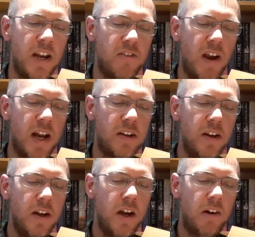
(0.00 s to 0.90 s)
dragged
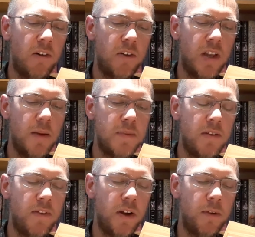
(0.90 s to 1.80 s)
across the empty
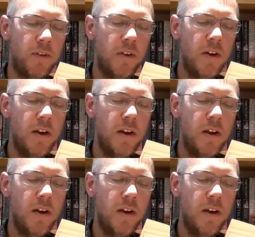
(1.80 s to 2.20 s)
fields,